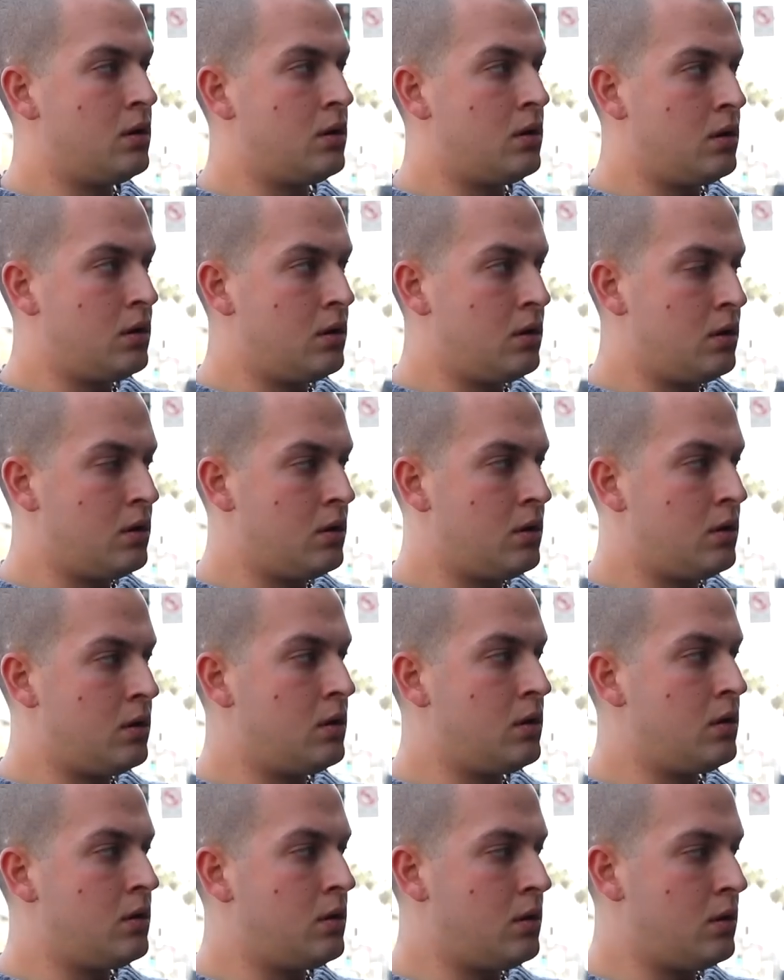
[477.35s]

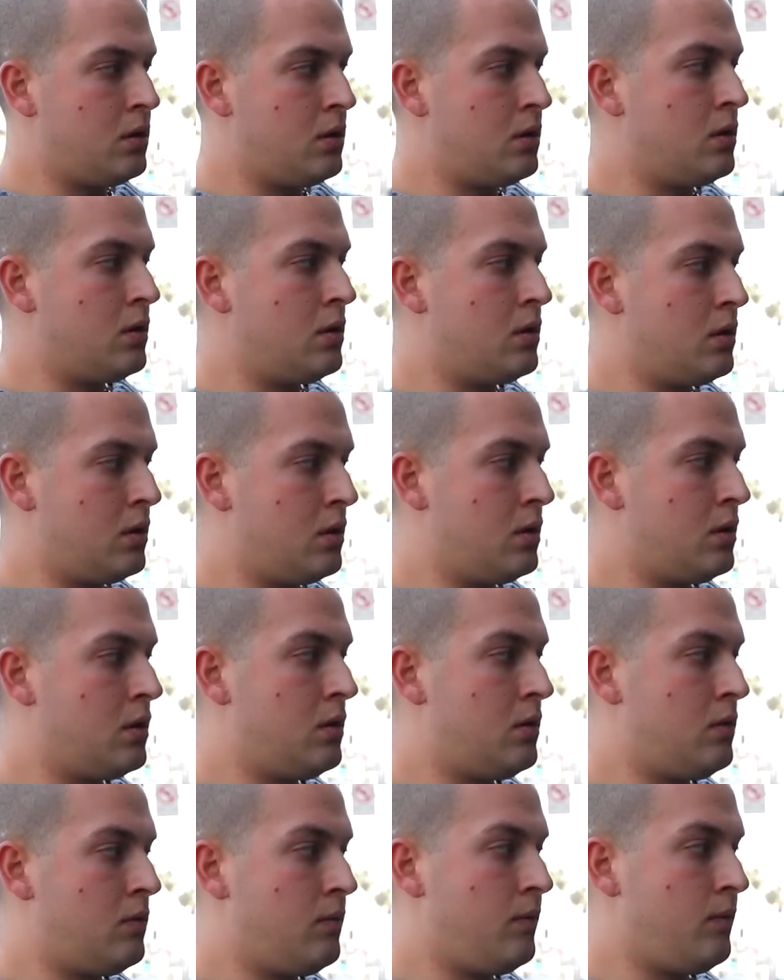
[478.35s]

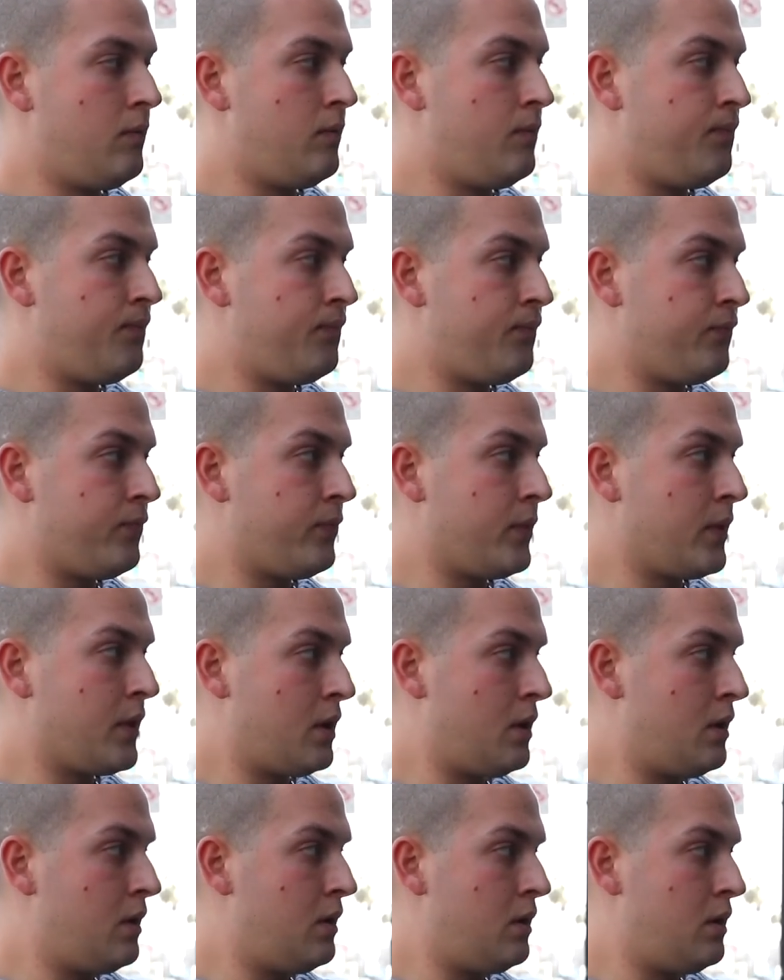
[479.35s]

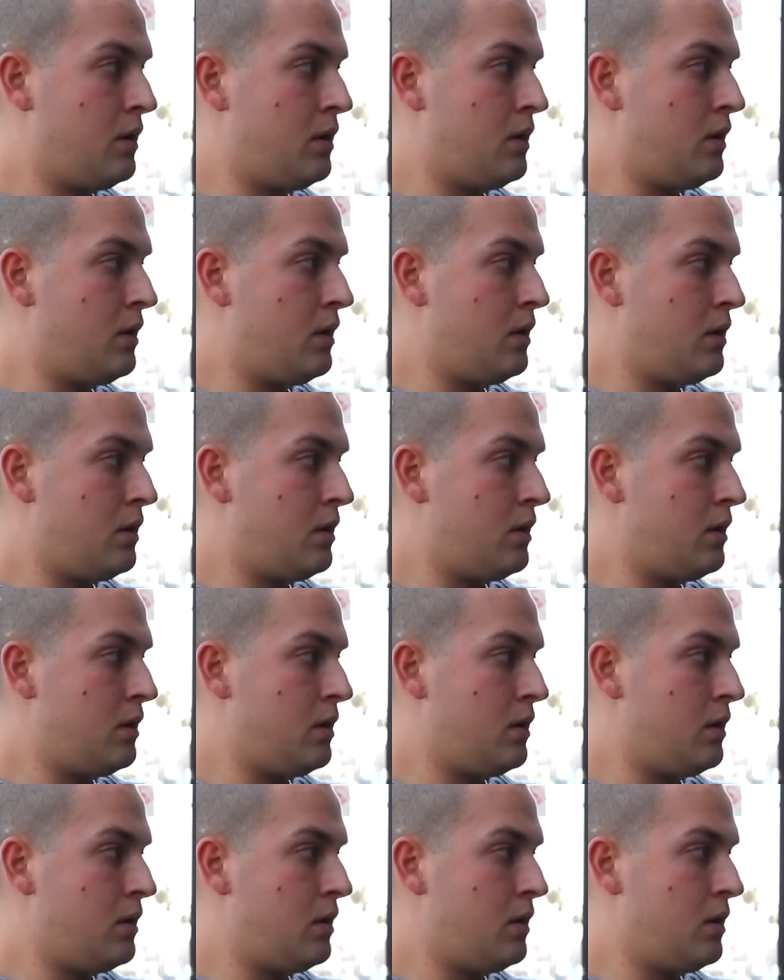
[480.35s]

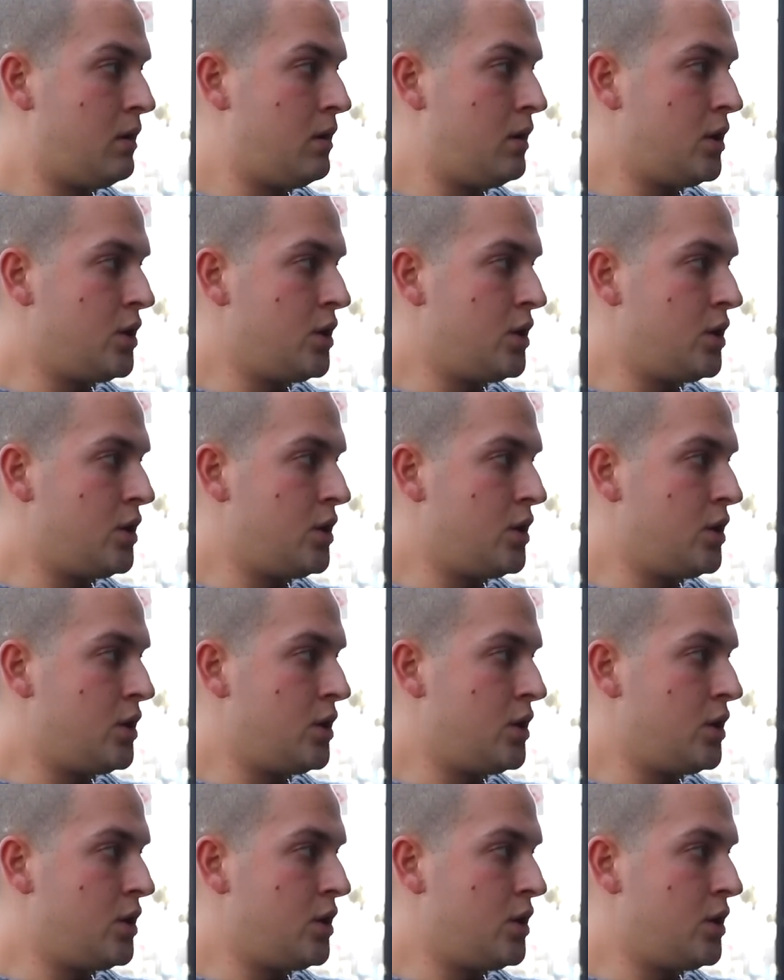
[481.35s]
The person shown says nothing.